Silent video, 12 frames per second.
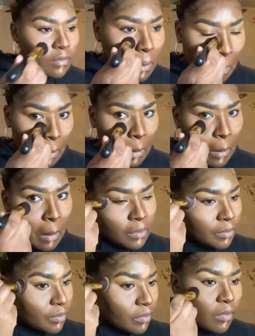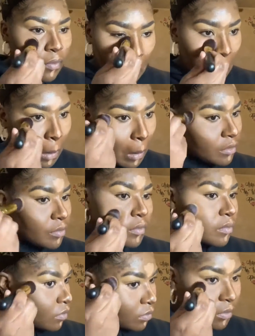So you have to be very careful.
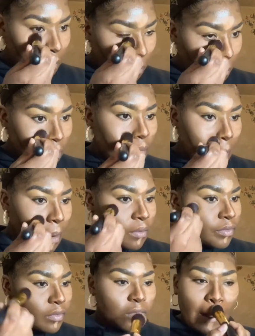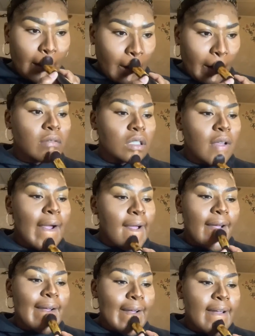My highlighter stick, I did break it a little
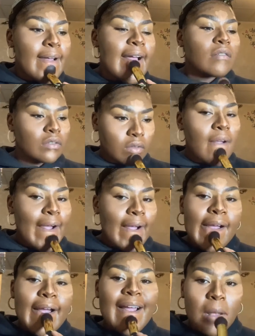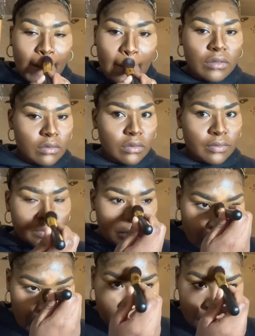bit, but my contour stick is still fine.
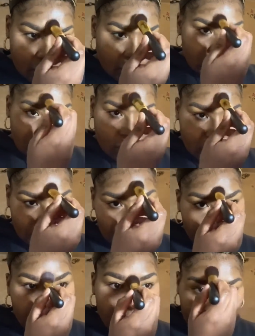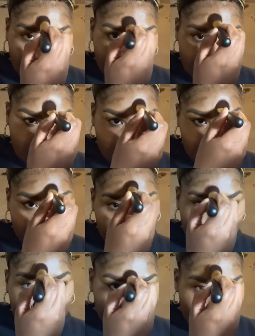But yeah, it's very fragile. That's
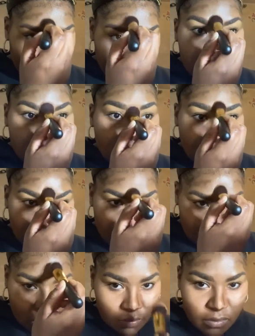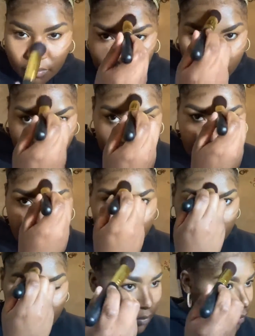the only thing I don't like about it. Other
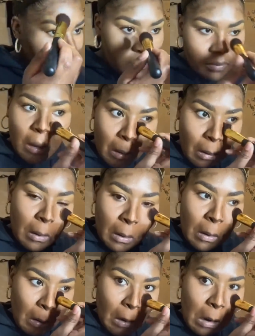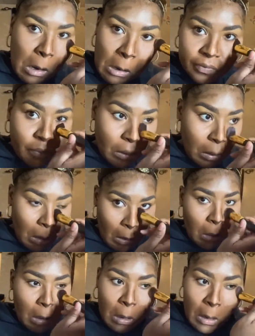than that, I love
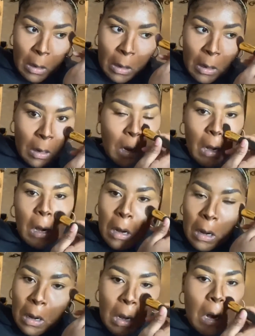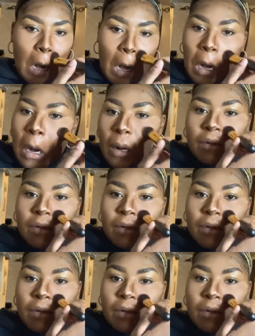this highlight.